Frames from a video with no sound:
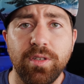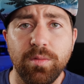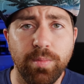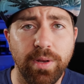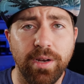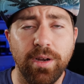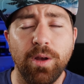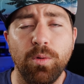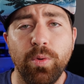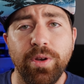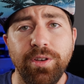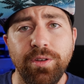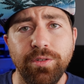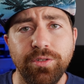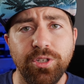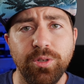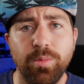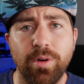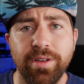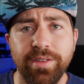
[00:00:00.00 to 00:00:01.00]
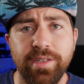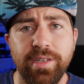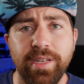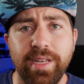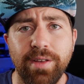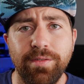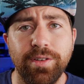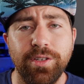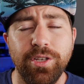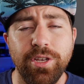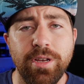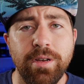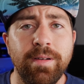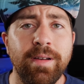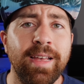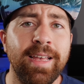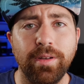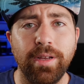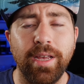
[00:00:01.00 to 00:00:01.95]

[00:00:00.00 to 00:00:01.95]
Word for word: depending on when YouTube wants to give it to you.